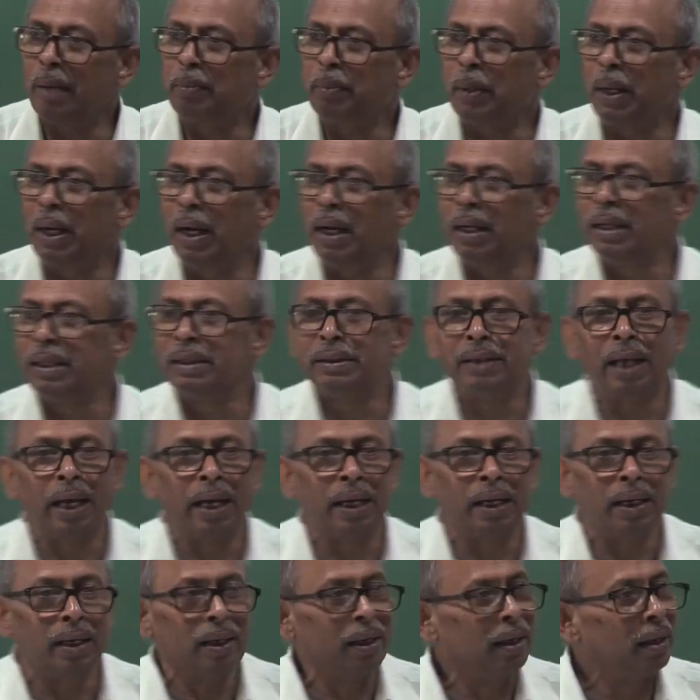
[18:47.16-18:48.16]
apparel
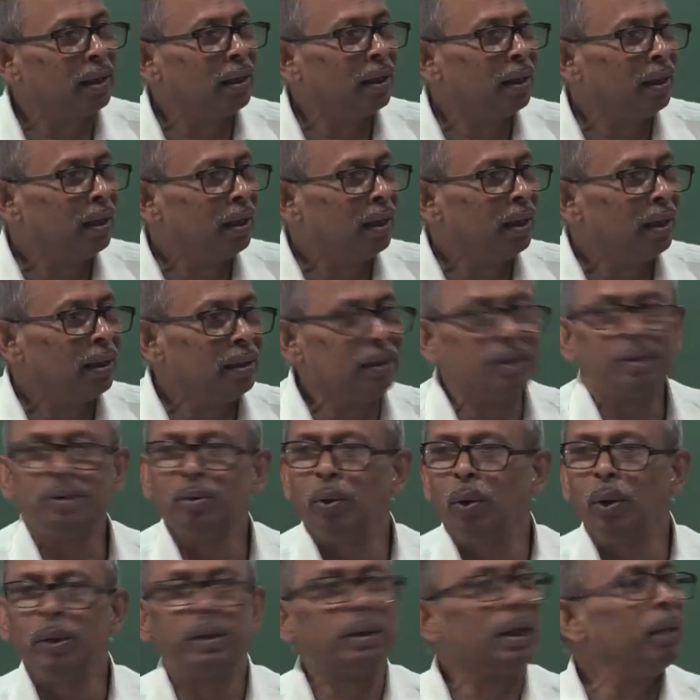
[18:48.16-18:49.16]
design, this is a
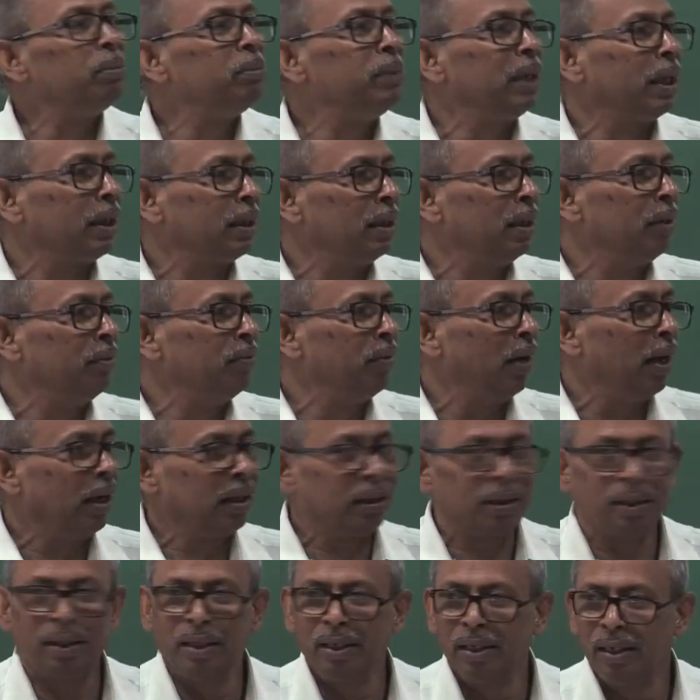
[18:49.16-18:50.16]
whole subject in fact.
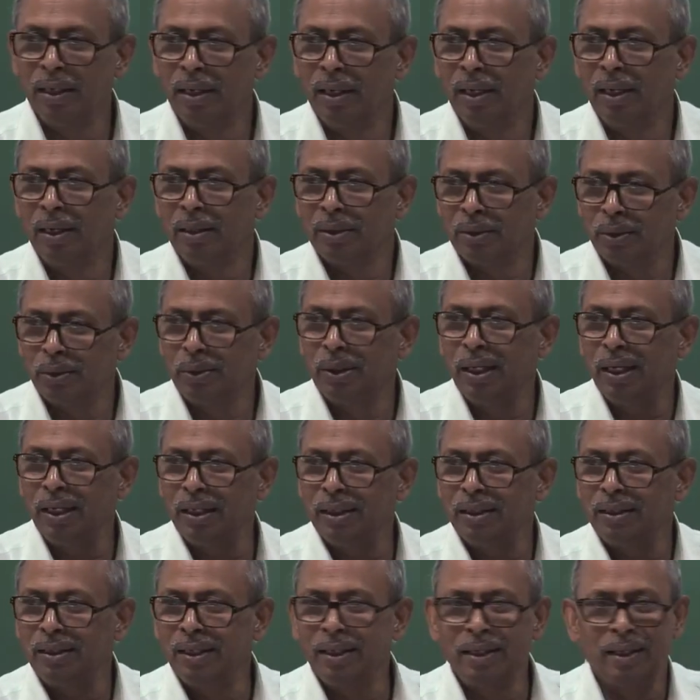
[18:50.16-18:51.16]
So, they
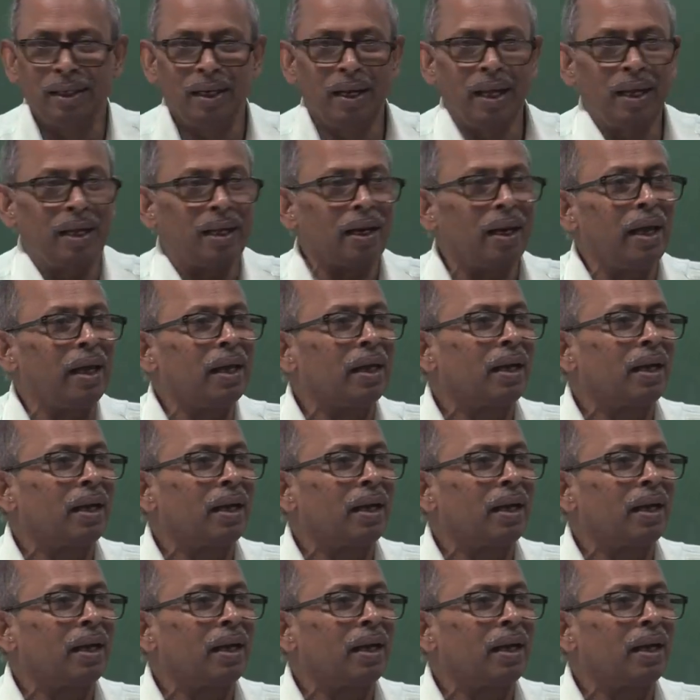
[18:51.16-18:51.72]
like